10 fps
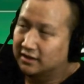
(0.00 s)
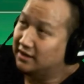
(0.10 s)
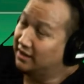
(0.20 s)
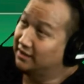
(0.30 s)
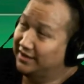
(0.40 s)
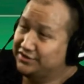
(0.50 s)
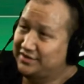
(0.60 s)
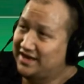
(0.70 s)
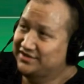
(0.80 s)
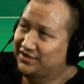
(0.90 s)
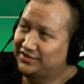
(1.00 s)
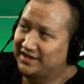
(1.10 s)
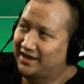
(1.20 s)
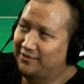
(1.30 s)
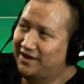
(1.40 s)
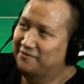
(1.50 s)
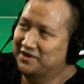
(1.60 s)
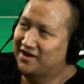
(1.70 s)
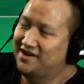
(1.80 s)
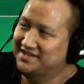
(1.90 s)
In like 2013, I would never
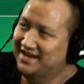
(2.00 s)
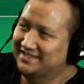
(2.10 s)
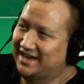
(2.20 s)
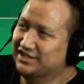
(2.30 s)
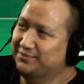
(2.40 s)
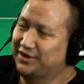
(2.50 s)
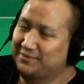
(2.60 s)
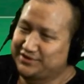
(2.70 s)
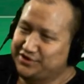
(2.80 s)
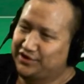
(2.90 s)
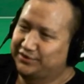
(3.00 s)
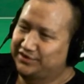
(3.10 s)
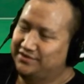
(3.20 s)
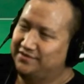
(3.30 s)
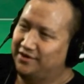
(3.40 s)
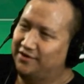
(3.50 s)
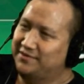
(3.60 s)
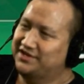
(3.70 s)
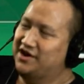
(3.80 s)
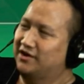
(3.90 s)
be caught dead as a house player, but you heard
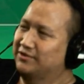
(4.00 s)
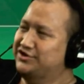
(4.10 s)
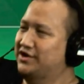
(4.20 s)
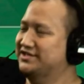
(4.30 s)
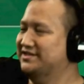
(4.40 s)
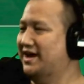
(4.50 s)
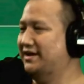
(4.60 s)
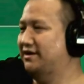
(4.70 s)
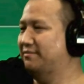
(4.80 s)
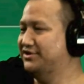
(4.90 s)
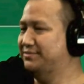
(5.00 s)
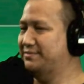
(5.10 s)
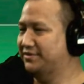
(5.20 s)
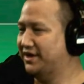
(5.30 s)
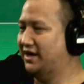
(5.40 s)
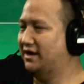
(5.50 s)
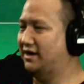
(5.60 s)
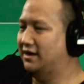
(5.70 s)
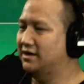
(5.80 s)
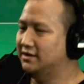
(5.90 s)
me talk with Sean Snyder, a bunch of people
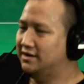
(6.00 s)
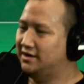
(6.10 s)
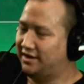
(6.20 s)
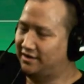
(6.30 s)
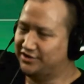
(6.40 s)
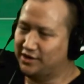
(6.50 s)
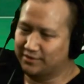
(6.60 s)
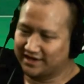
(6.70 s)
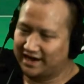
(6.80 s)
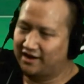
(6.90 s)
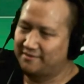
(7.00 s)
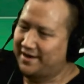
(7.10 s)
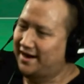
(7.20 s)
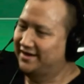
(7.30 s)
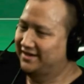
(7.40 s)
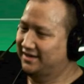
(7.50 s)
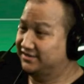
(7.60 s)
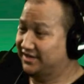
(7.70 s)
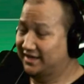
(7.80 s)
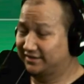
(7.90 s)
here, I talk with Garrett about it, and
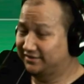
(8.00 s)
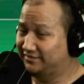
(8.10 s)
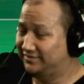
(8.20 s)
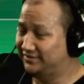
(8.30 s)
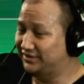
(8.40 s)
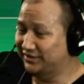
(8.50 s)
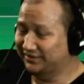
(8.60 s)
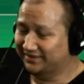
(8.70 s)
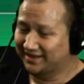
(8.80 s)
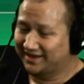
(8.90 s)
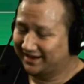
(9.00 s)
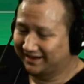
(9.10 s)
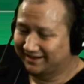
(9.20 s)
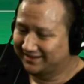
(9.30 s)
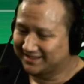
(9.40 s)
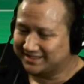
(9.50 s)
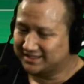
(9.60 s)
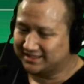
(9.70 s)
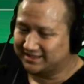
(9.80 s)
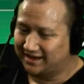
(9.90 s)
it's like, dude, like this
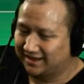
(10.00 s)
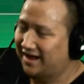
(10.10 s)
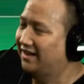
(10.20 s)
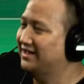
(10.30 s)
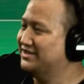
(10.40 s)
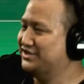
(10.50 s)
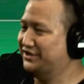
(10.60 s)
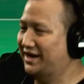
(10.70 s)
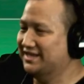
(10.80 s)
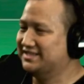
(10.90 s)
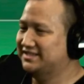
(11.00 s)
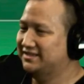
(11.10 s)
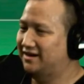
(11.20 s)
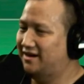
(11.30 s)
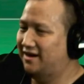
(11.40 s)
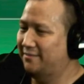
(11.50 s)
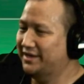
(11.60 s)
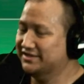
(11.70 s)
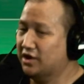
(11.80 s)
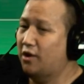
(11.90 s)
is a lot less stress,
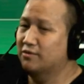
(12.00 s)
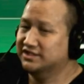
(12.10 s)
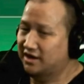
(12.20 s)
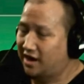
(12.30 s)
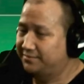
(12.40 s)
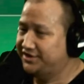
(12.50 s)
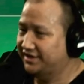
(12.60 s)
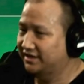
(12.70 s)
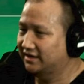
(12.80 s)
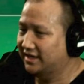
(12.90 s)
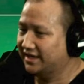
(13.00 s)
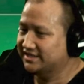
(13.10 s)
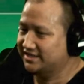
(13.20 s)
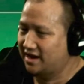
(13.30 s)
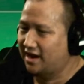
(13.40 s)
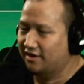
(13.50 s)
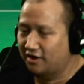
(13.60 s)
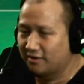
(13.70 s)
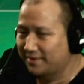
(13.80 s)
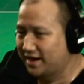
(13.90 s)
and it's always an option. Like, it's not
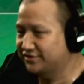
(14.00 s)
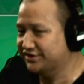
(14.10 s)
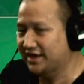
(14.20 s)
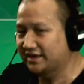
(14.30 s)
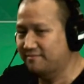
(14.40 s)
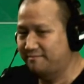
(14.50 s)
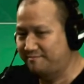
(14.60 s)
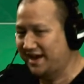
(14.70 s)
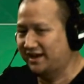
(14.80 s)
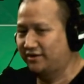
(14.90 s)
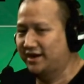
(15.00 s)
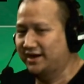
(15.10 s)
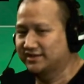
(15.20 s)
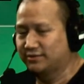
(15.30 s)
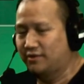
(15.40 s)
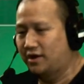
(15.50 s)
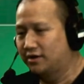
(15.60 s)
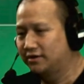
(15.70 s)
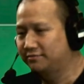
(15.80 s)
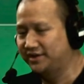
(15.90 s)
all about just like banging your head against the
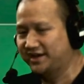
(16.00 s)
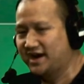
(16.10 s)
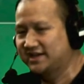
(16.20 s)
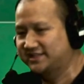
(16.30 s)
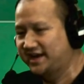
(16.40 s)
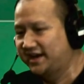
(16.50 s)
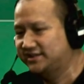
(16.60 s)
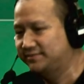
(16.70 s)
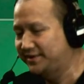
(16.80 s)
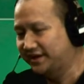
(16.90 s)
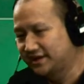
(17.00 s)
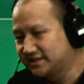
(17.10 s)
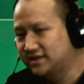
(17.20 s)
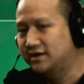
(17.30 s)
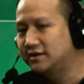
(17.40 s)
wall playing high stakes, because